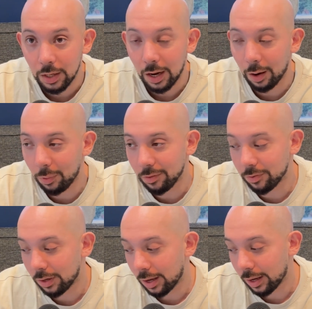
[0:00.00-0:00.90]

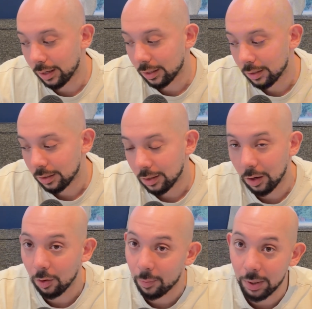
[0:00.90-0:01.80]
However, like,
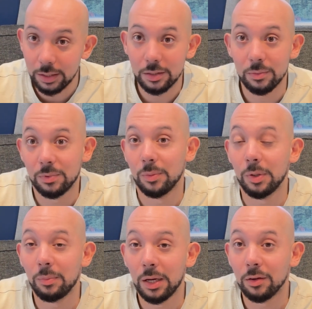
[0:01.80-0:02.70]
a lot of money is to
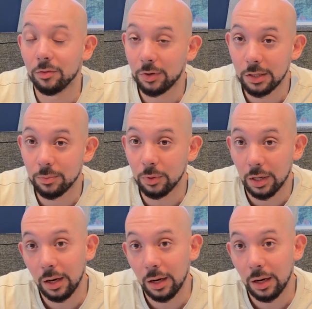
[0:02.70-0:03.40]
be made on Facebook,